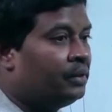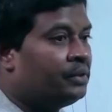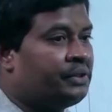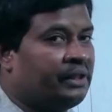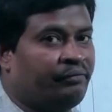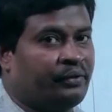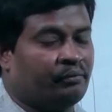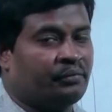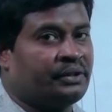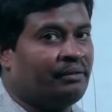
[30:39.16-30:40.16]
Sieve
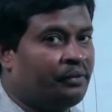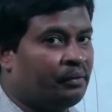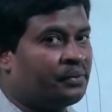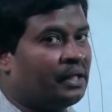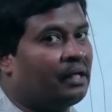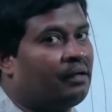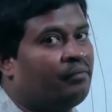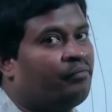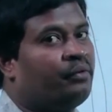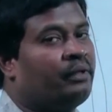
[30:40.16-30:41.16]
tubes are
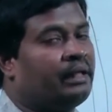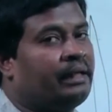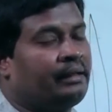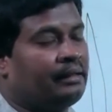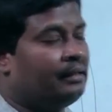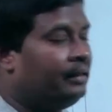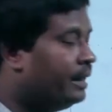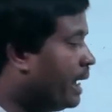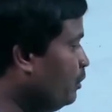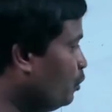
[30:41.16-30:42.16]
food conducting in
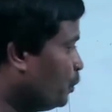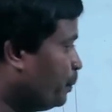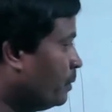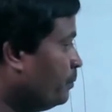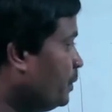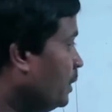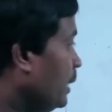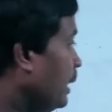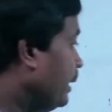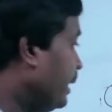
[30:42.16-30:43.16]
angiosperms.
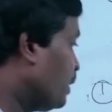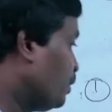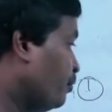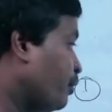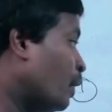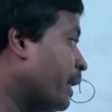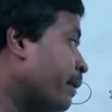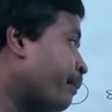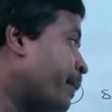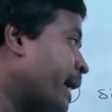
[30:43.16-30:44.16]
Next,
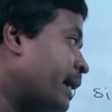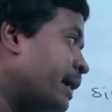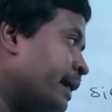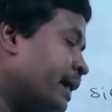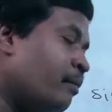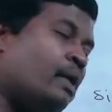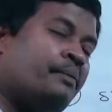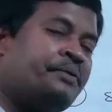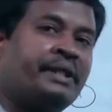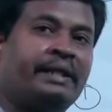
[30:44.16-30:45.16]
phloem parenchyma
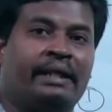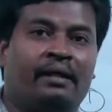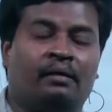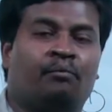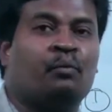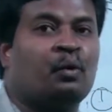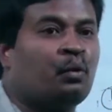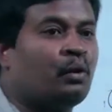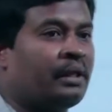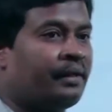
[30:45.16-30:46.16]
absent in
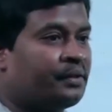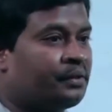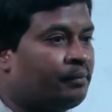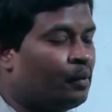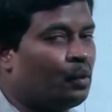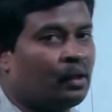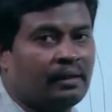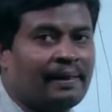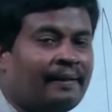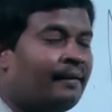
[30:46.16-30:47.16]

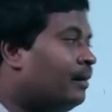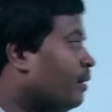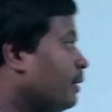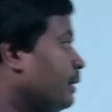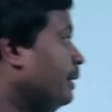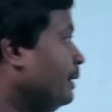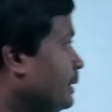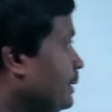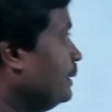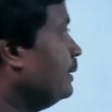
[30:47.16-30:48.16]

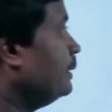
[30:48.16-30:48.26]
monocotyledons.